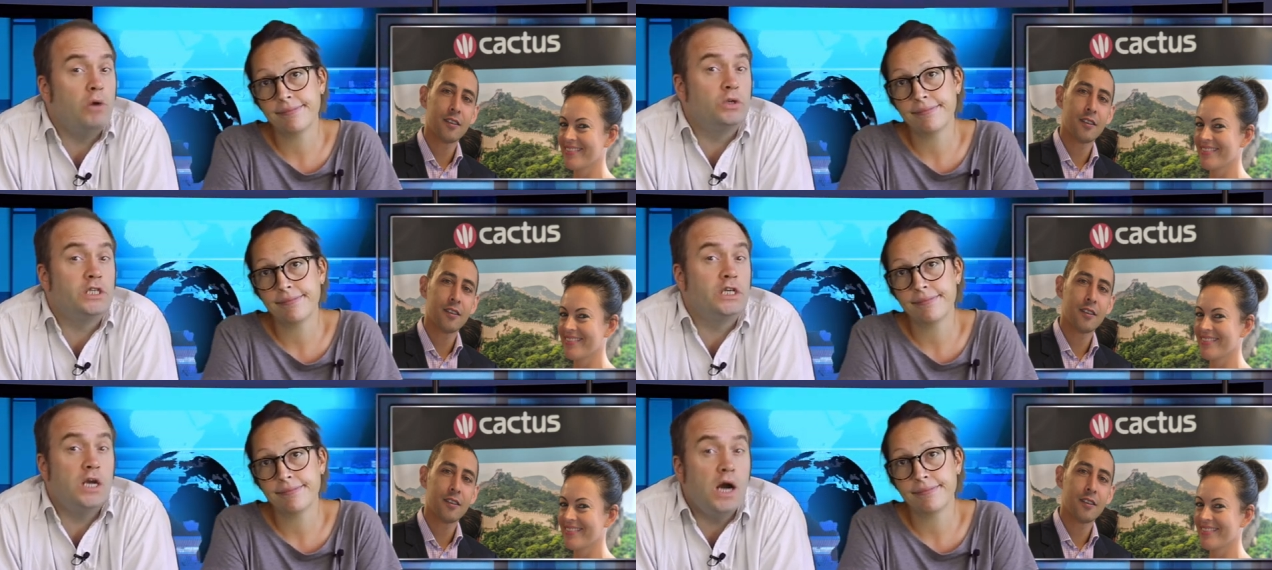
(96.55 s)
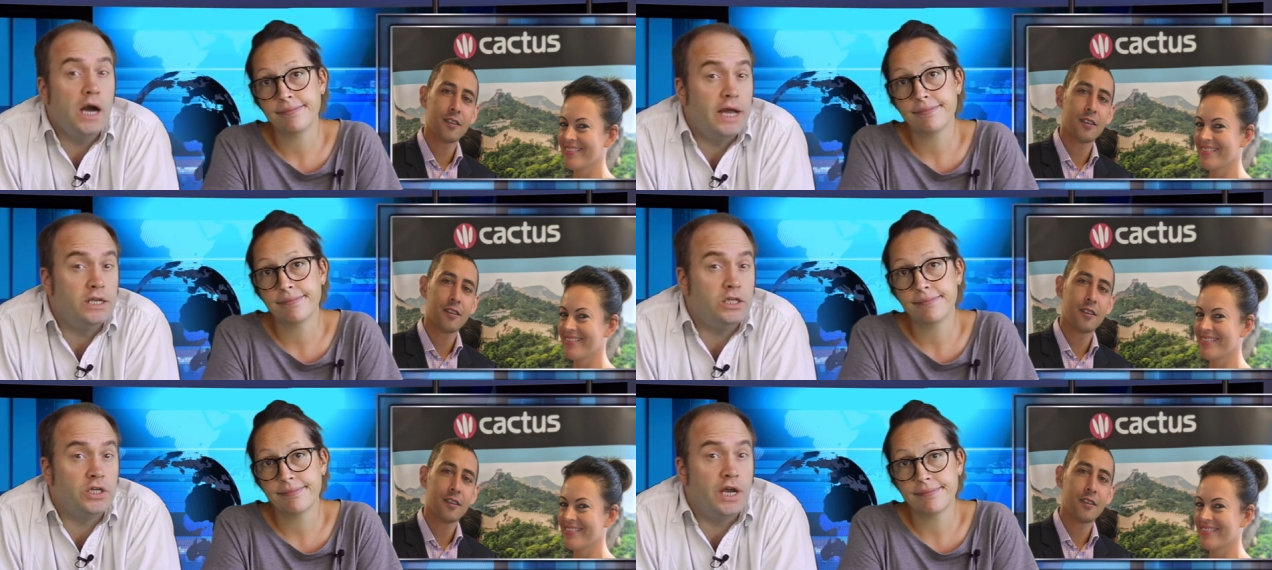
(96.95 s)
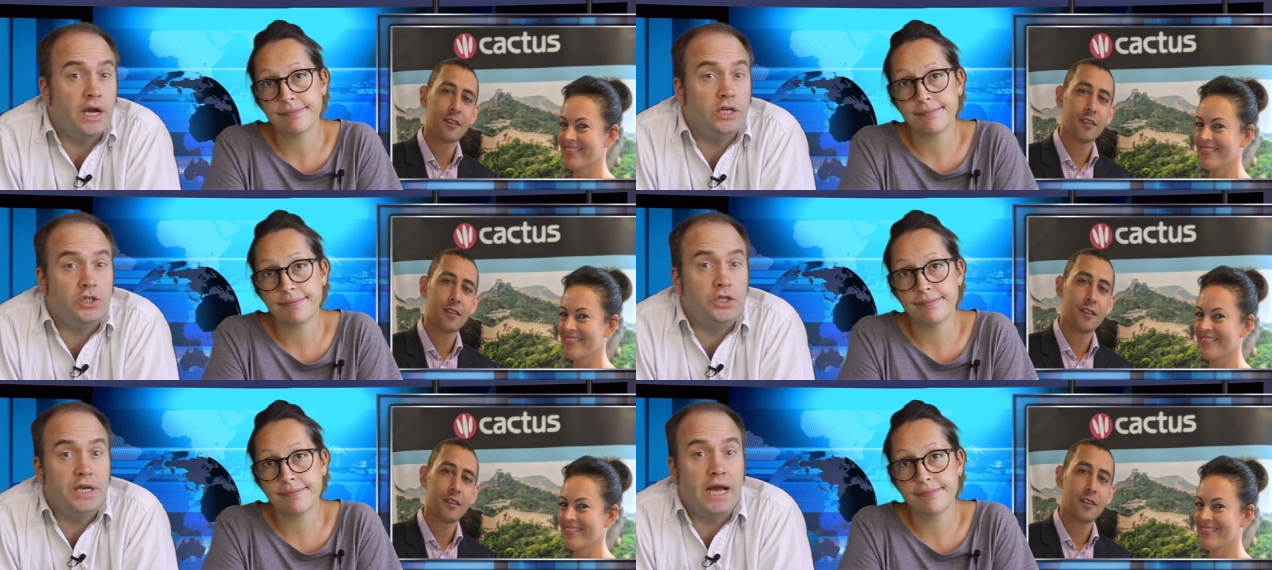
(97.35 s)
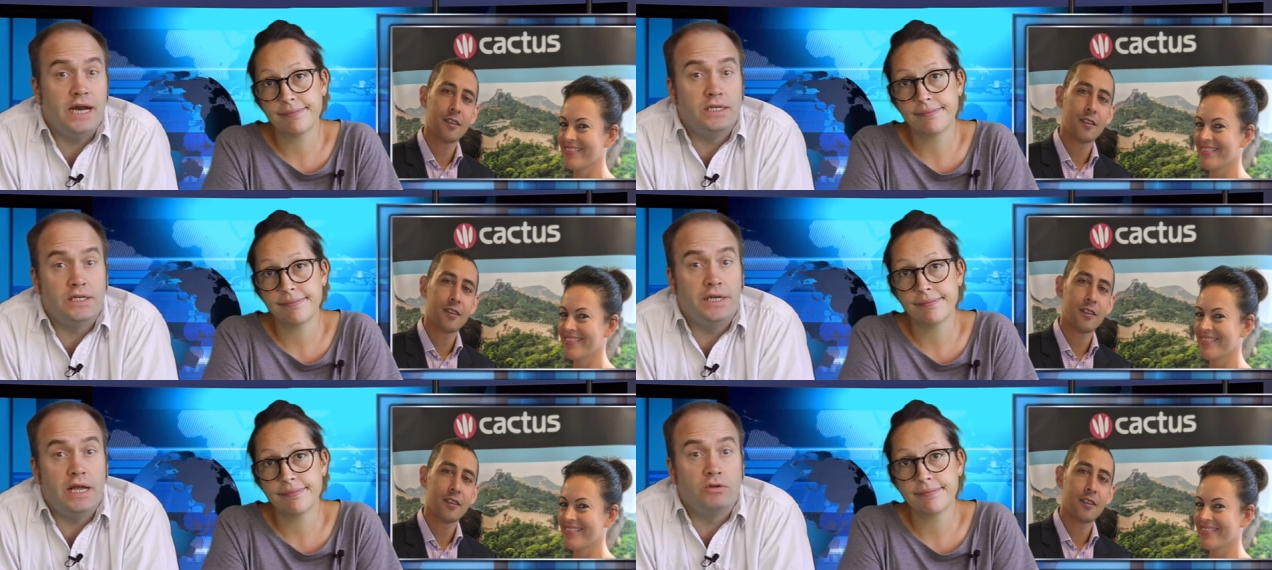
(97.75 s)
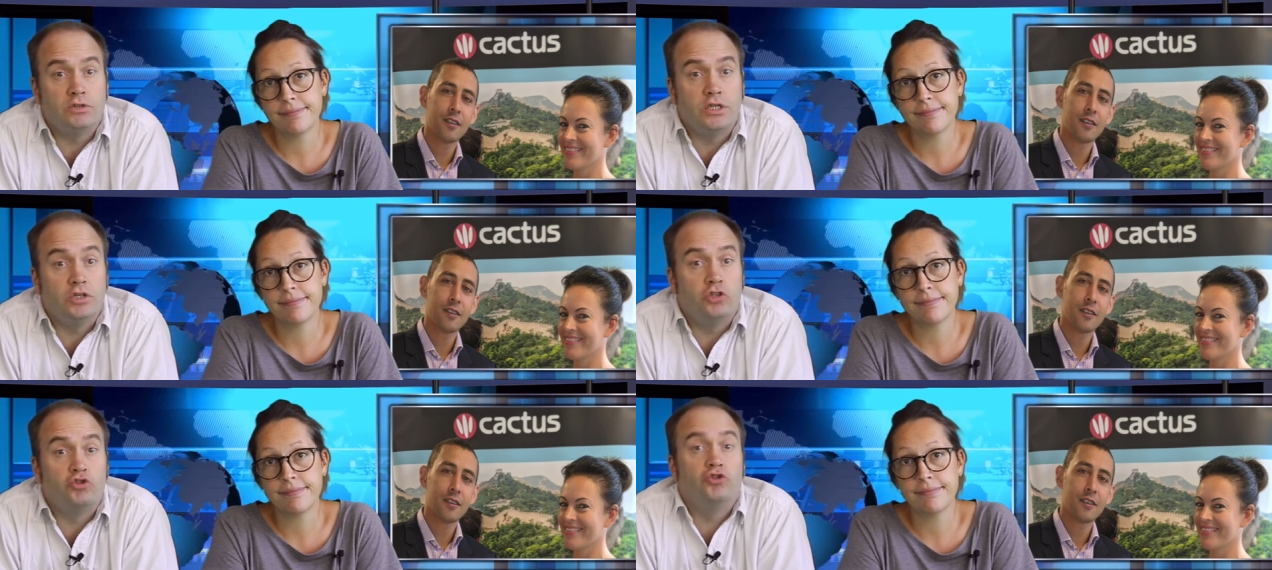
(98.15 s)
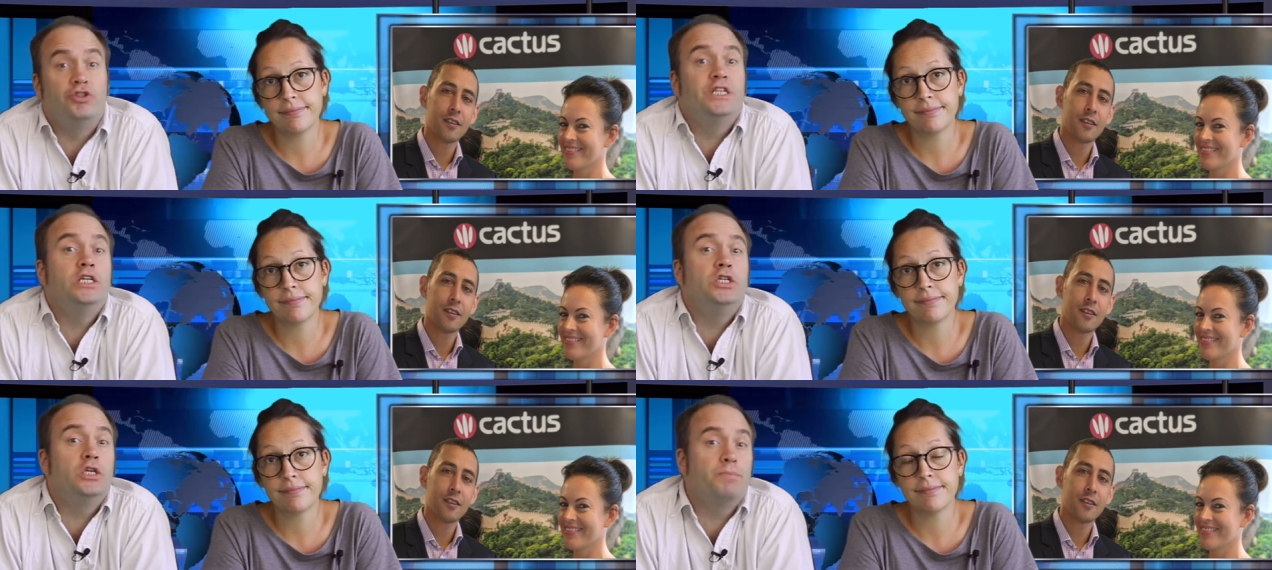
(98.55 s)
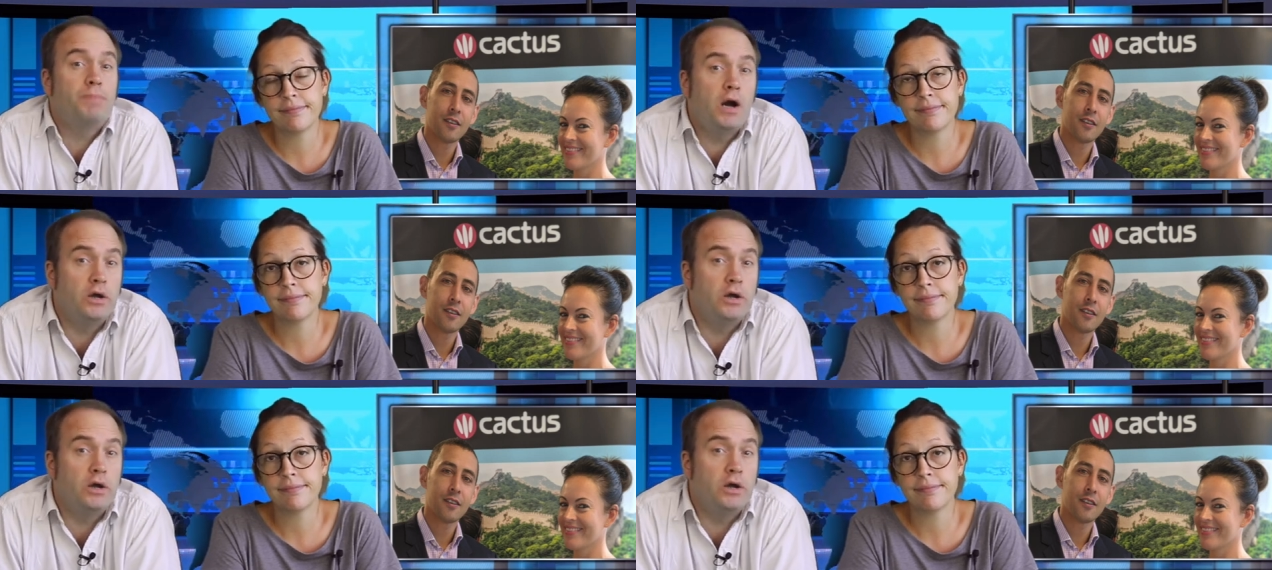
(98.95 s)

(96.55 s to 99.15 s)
Speaker 1: LCI Education has announced a strategic